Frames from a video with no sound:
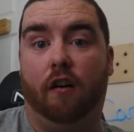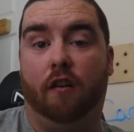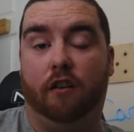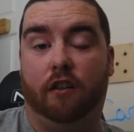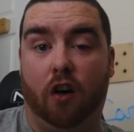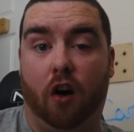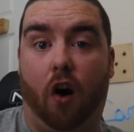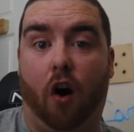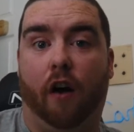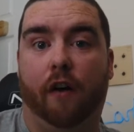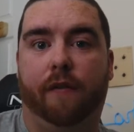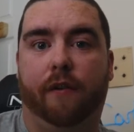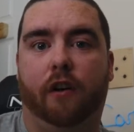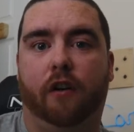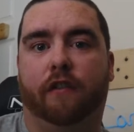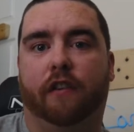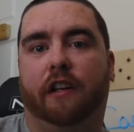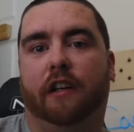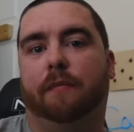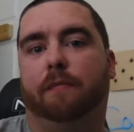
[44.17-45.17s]

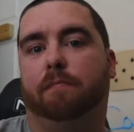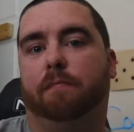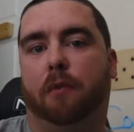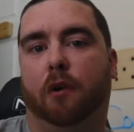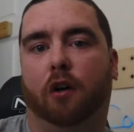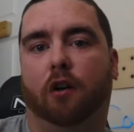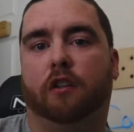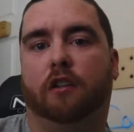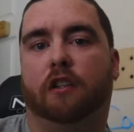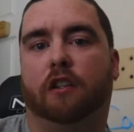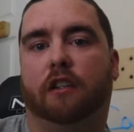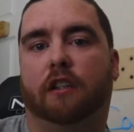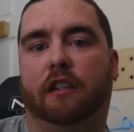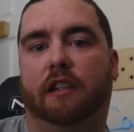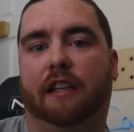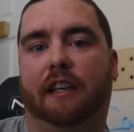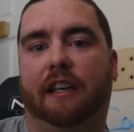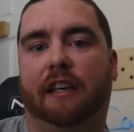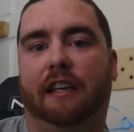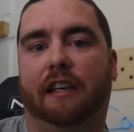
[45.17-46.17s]
iMovie, but
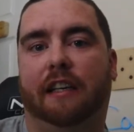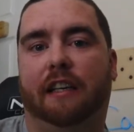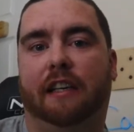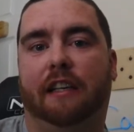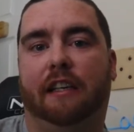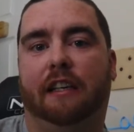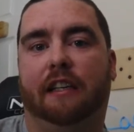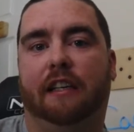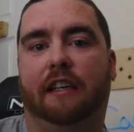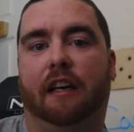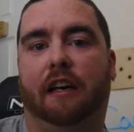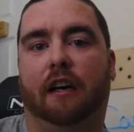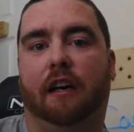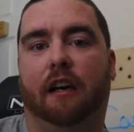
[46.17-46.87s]
the